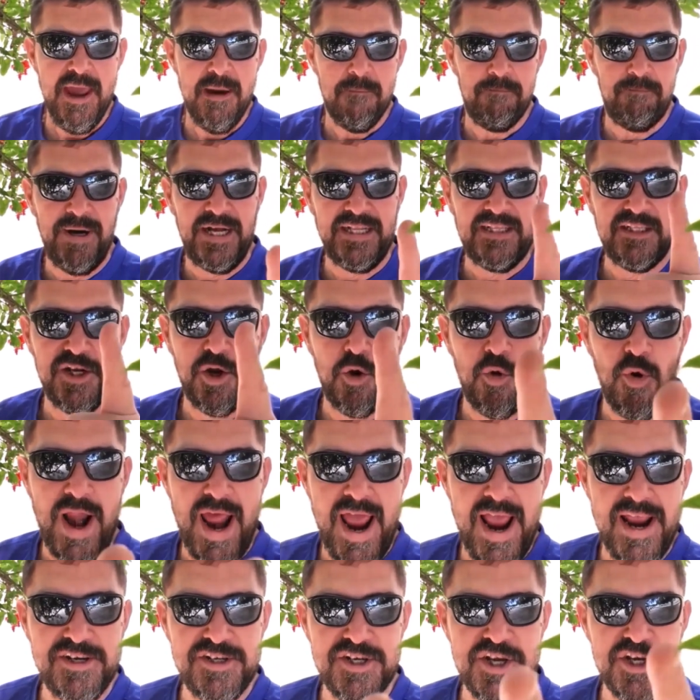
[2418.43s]
But
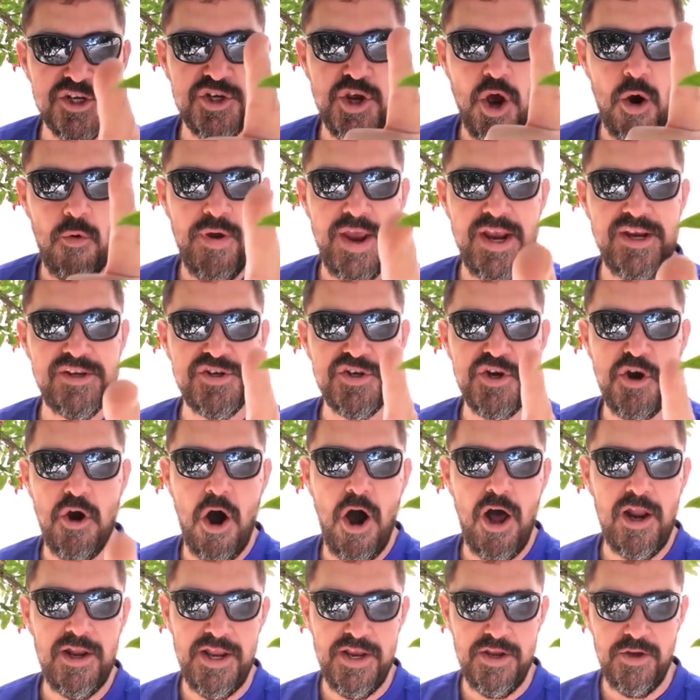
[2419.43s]
Christ is always
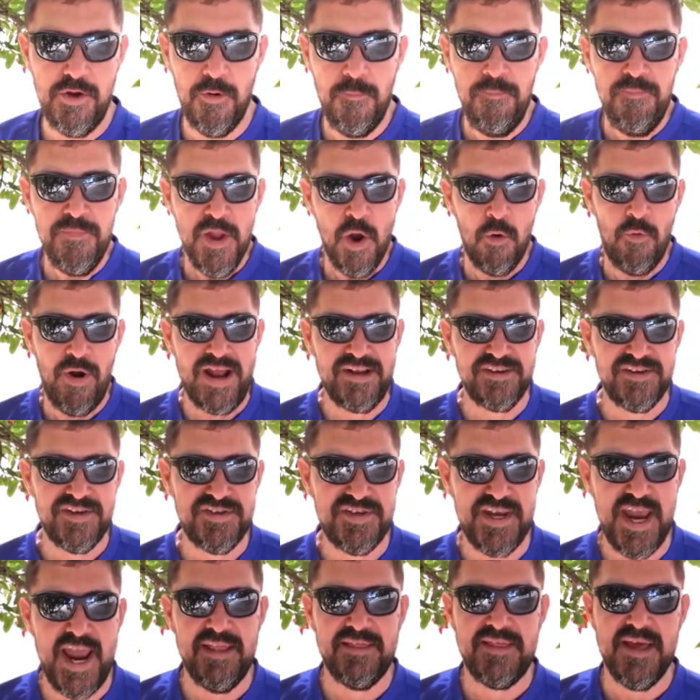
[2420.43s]
calling you. When
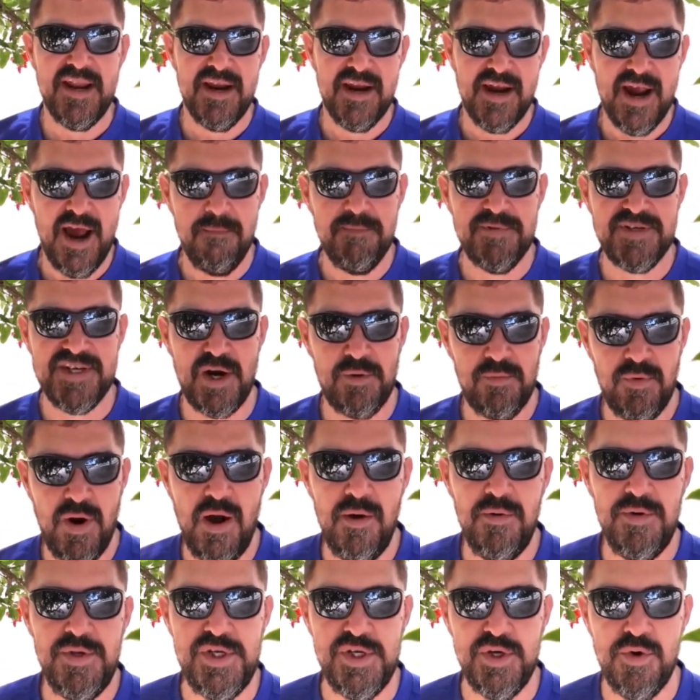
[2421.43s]
Satan comes
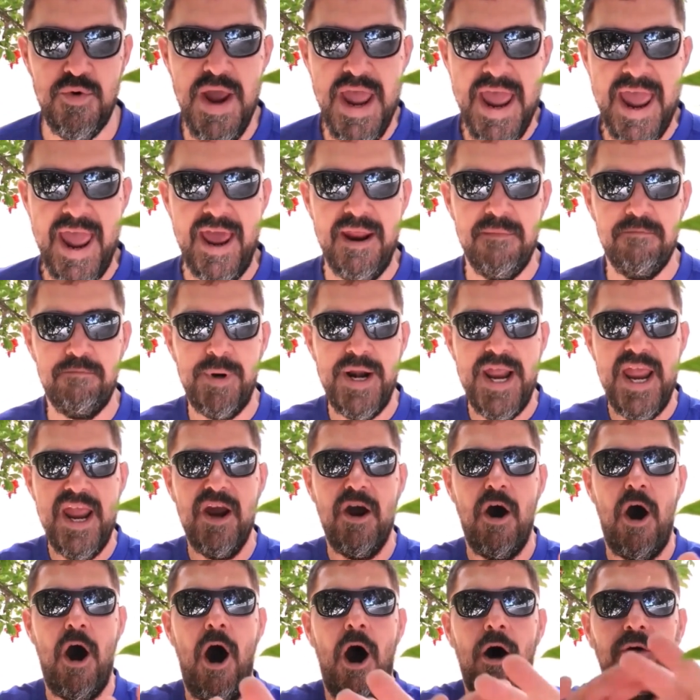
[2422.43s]
around you and bring
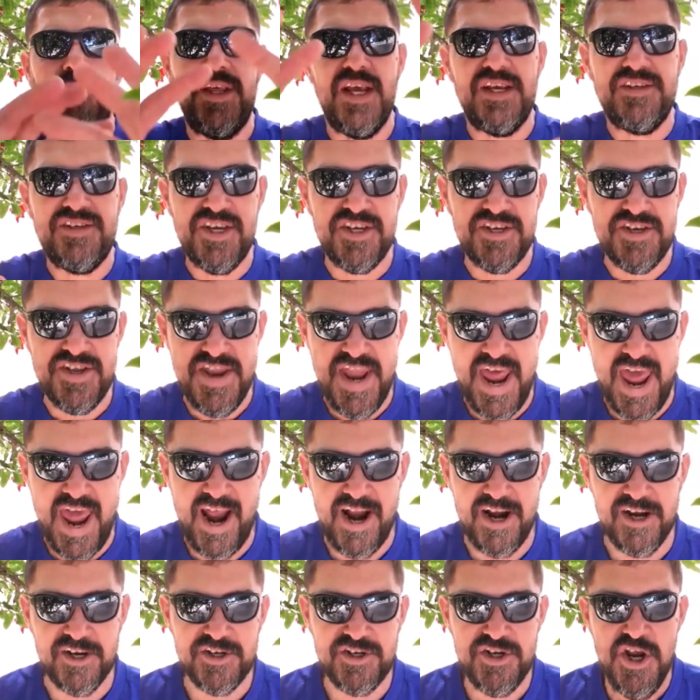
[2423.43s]
all these
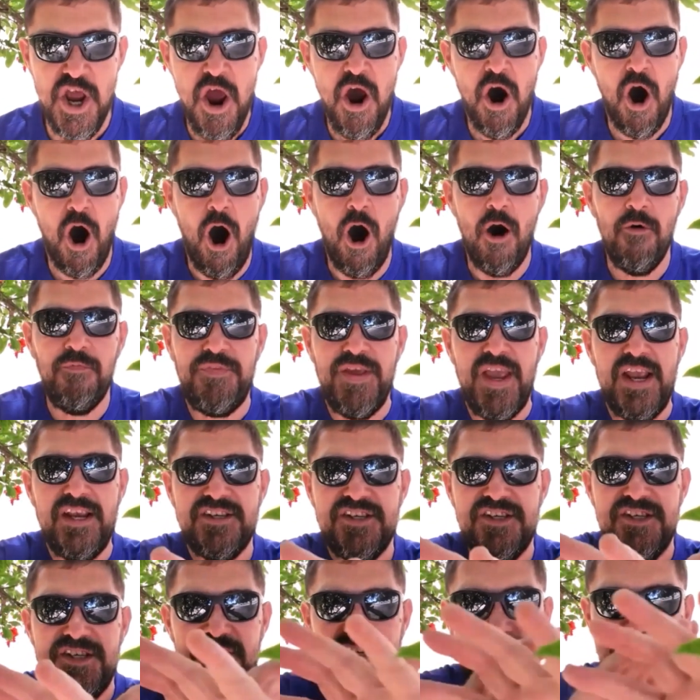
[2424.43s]
snares, all these
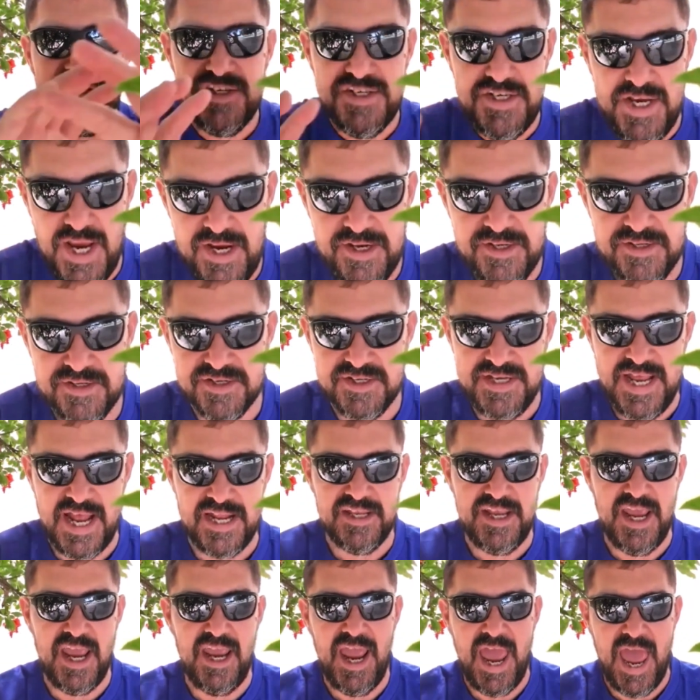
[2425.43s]
deceits that
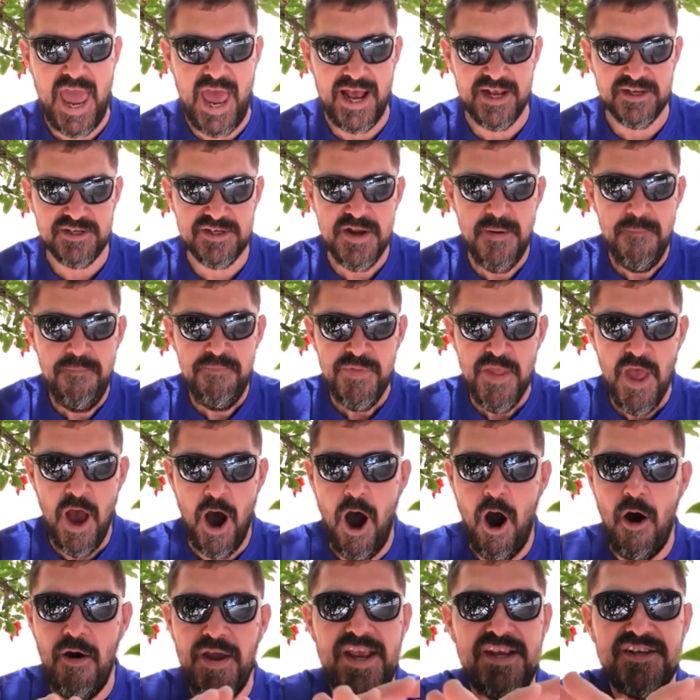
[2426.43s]
he has,
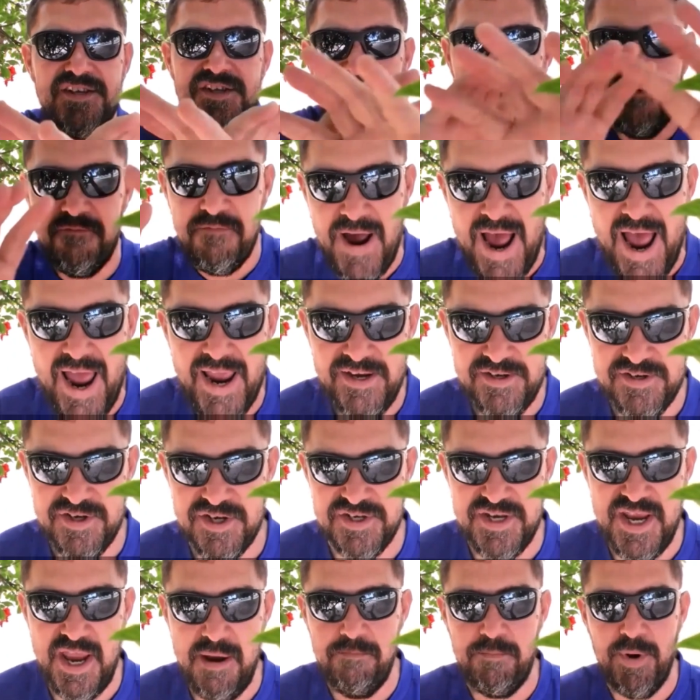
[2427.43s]
all his devices
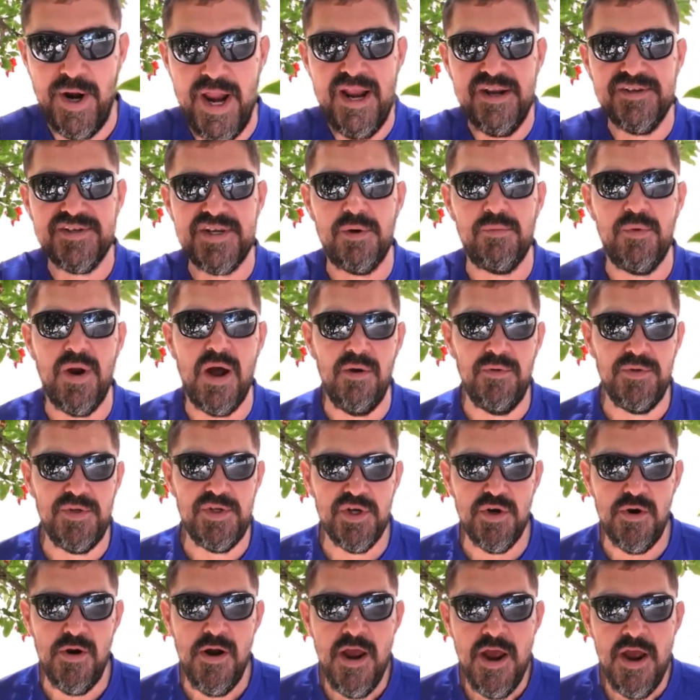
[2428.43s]
he brings around
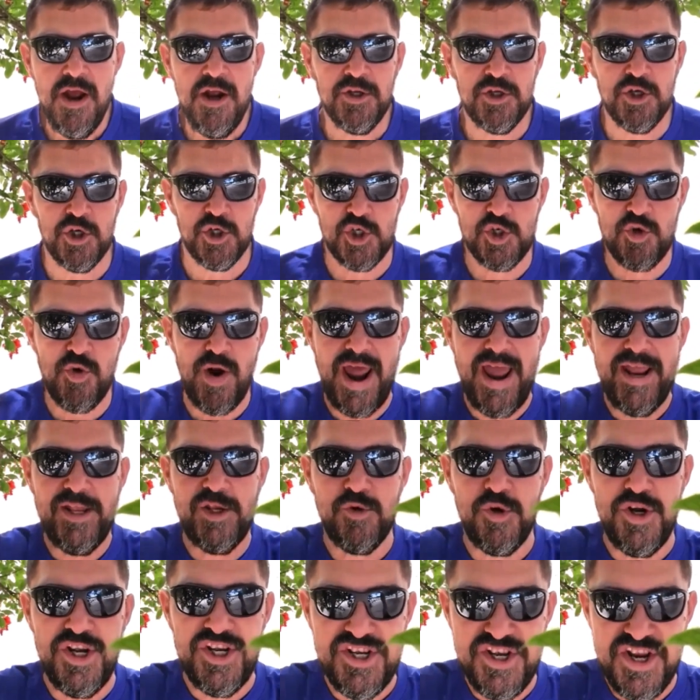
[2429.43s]
you to try
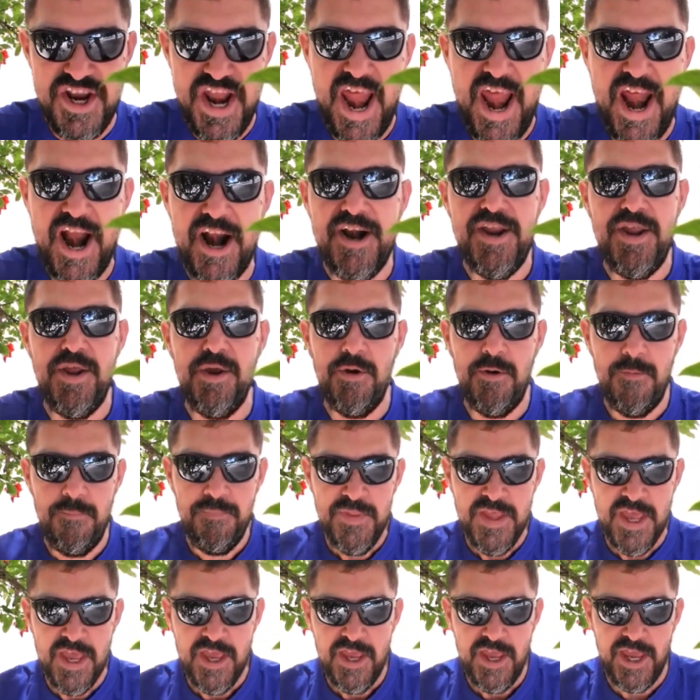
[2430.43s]
to snare you
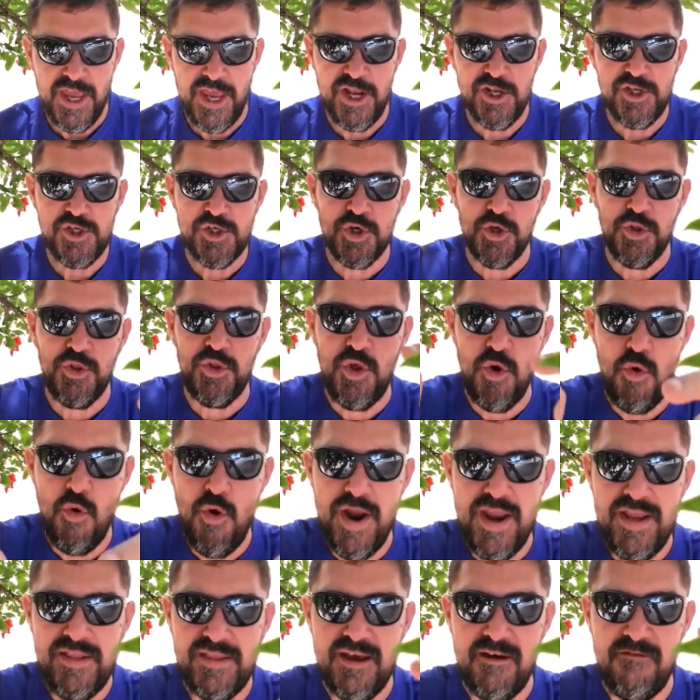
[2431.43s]
into
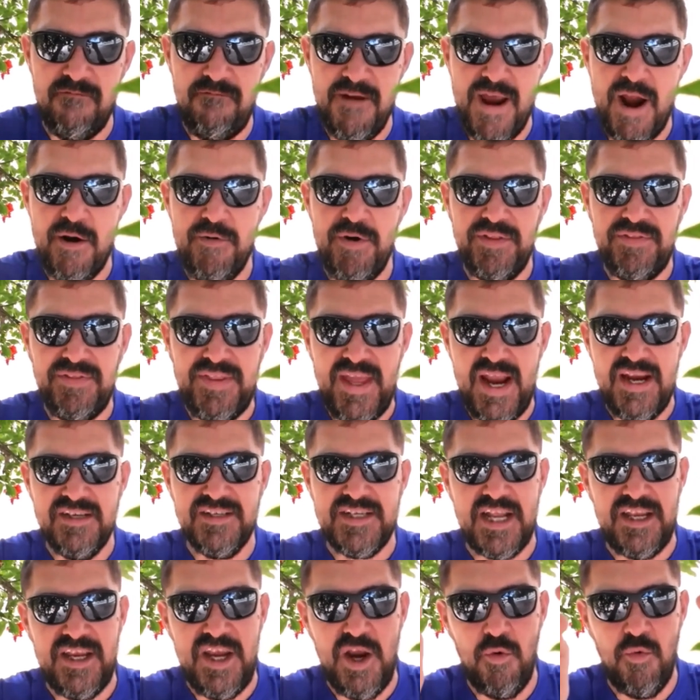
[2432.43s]
doing the very things
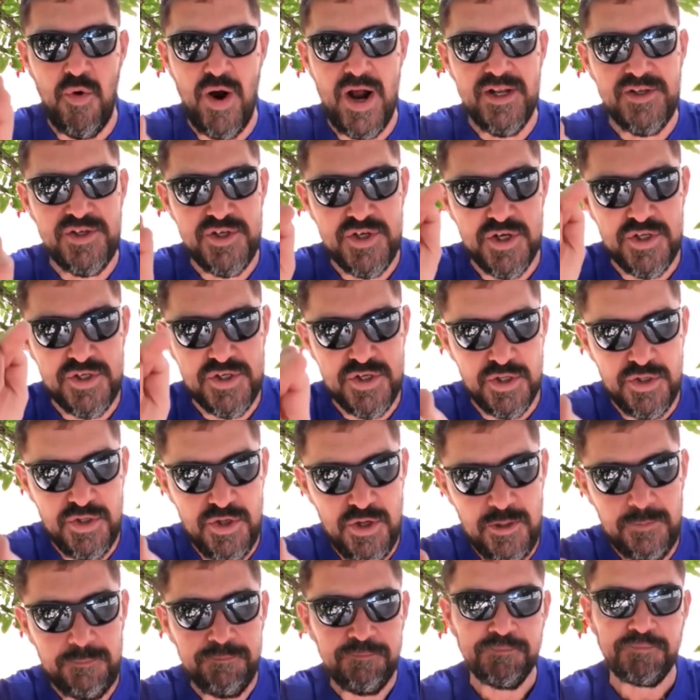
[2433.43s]
that he wants you to
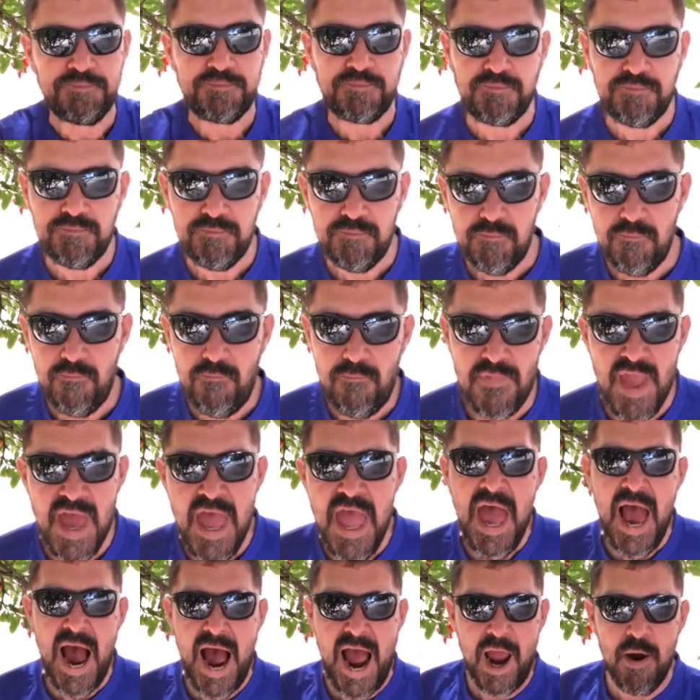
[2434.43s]
do,
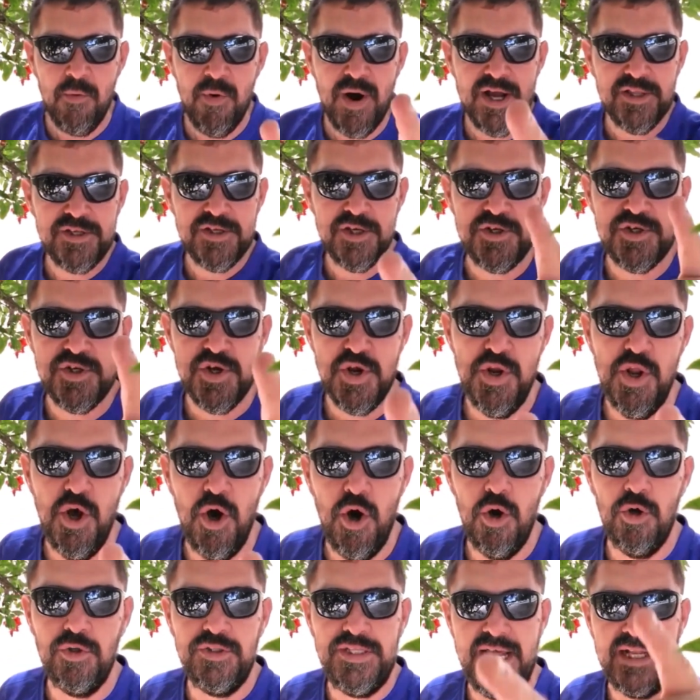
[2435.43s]
I want you to
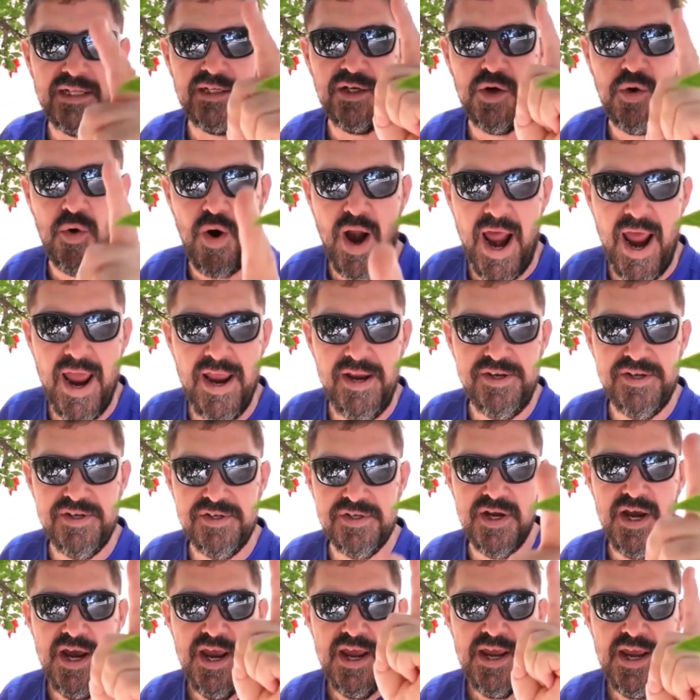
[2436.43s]
know that
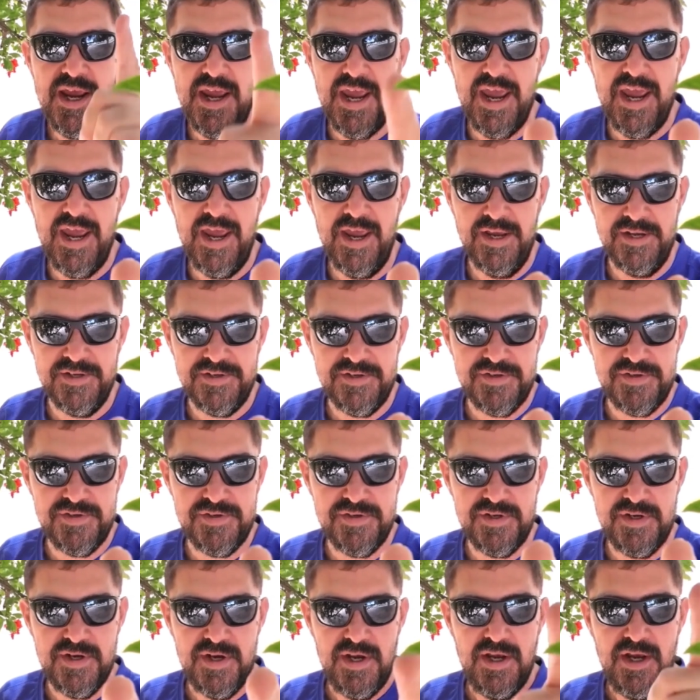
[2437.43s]
Christ is
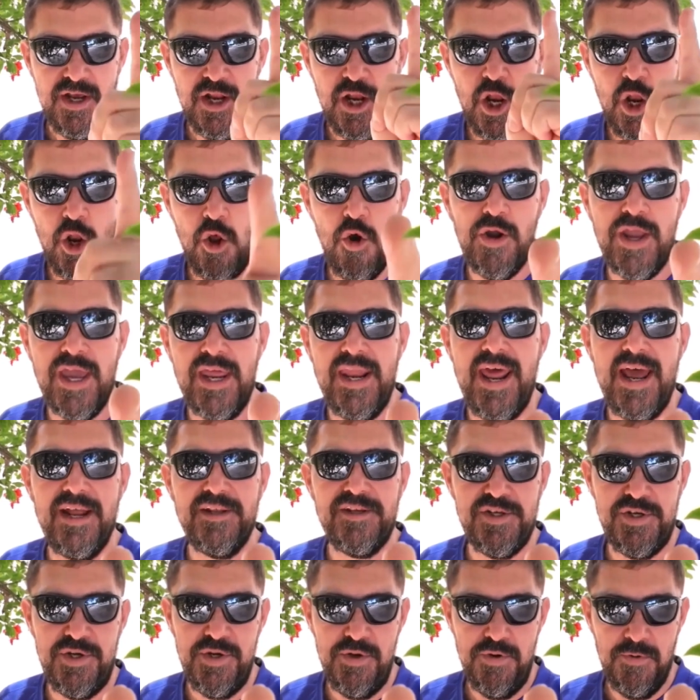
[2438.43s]
looking
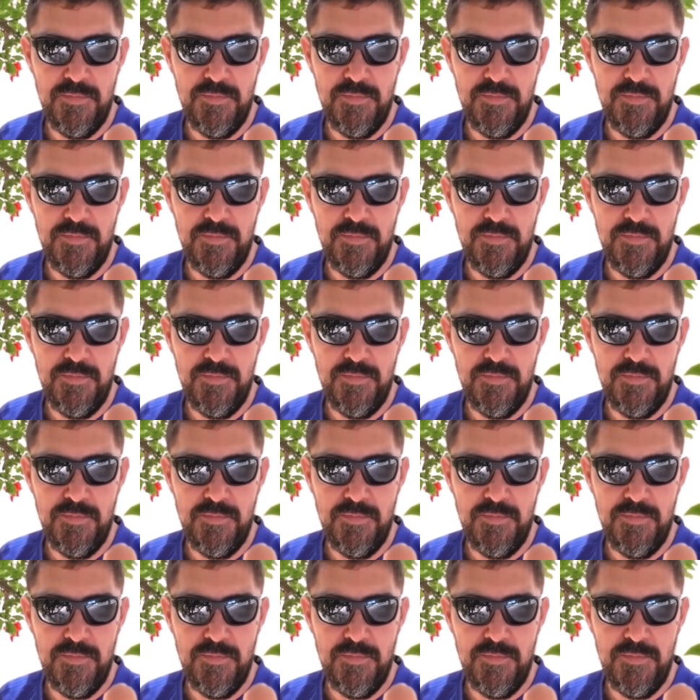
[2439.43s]
at you,